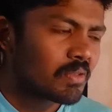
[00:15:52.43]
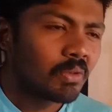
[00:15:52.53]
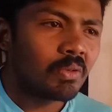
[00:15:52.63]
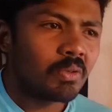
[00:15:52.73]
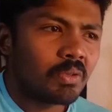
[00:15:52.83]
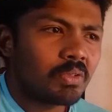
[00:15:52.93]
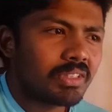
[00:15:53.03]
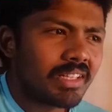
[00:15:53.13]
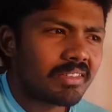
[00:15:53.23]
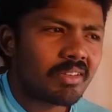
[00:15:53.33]
so
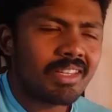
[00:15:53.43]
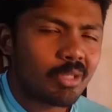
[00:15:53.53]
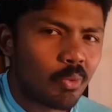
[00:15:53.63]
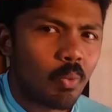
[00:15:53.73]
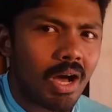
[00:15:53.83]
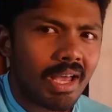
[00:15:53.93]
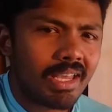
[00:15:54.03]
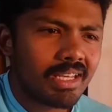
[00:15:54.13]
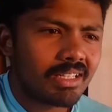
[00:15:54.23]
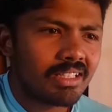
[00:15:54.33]
there's a reason
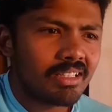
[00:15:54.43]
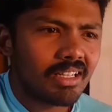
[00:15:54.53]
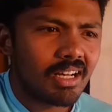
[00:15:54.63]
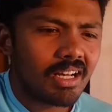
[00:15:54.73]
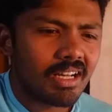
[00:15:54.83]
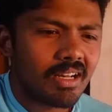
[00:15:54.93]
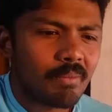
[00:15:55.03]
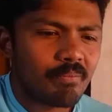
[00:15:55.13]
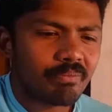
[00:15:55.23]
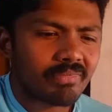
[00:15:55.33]
why
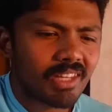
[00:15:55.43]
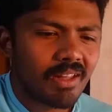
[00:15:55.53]
um,